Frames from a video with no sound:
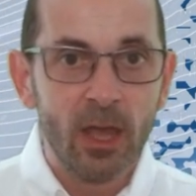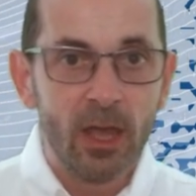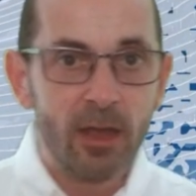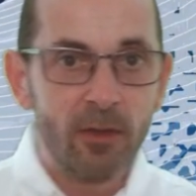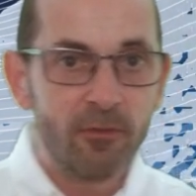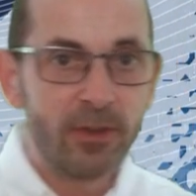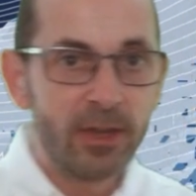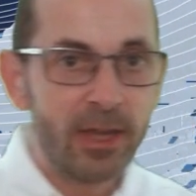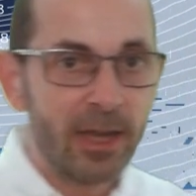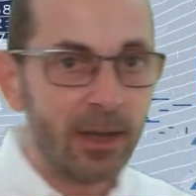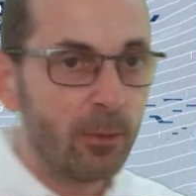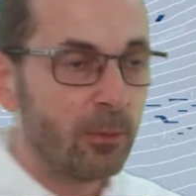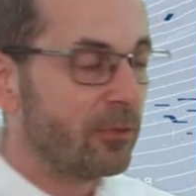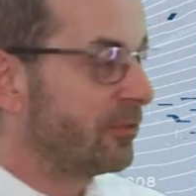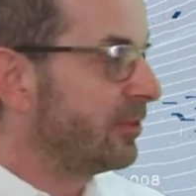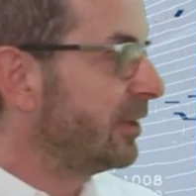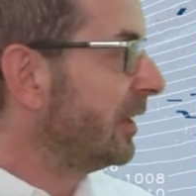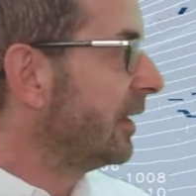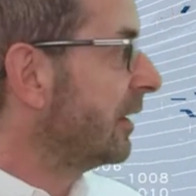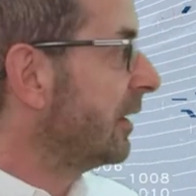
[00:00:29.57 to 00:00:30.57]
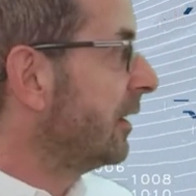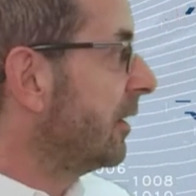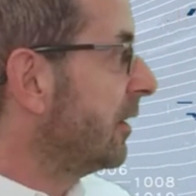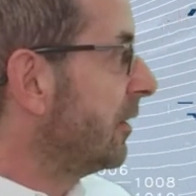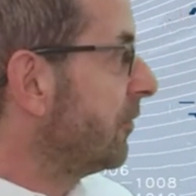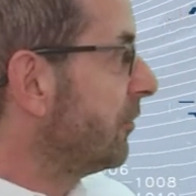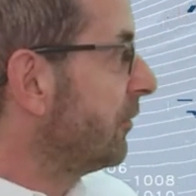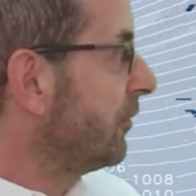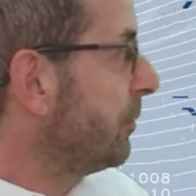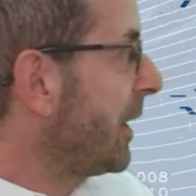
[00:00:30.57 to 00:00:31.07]
At the outset,
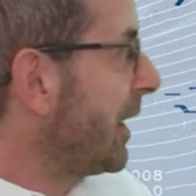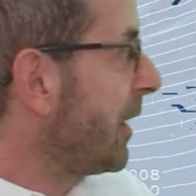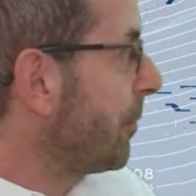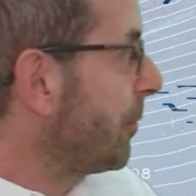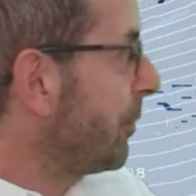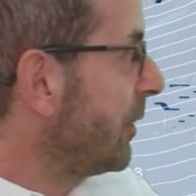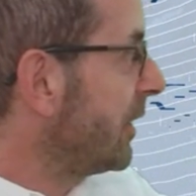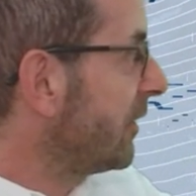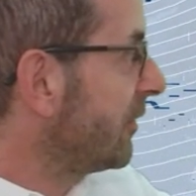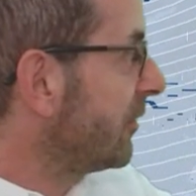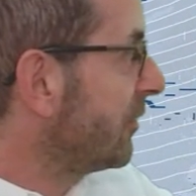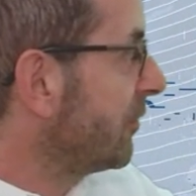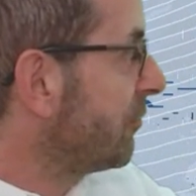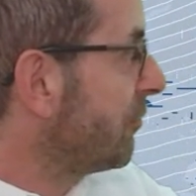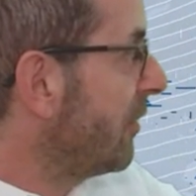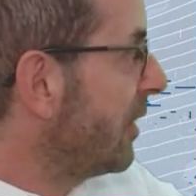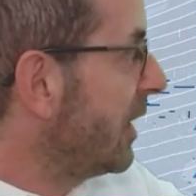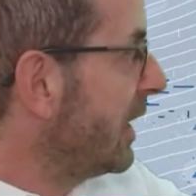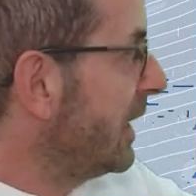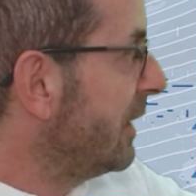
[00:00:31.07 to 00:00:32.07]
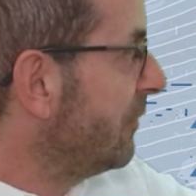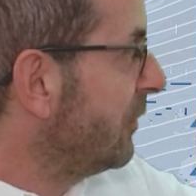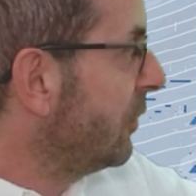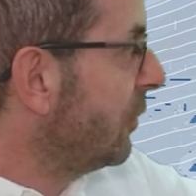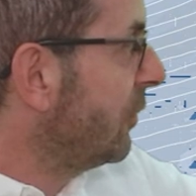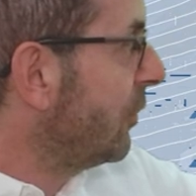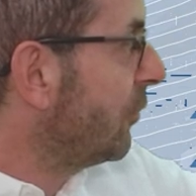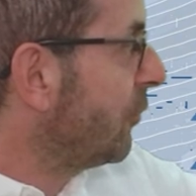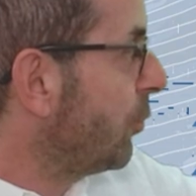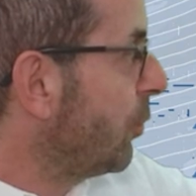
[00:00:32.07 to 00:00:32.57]
for some outbreaks of rain in the
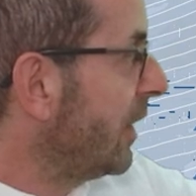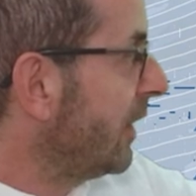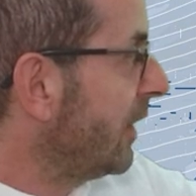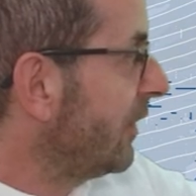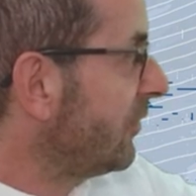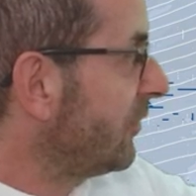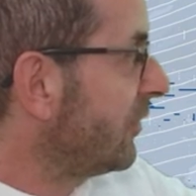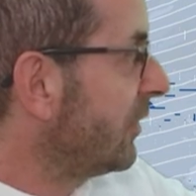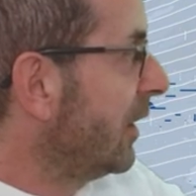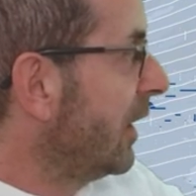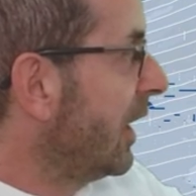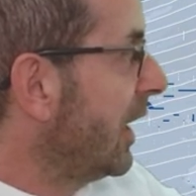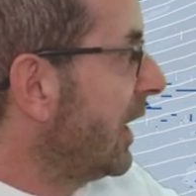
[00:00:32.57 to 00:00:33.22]
northwest,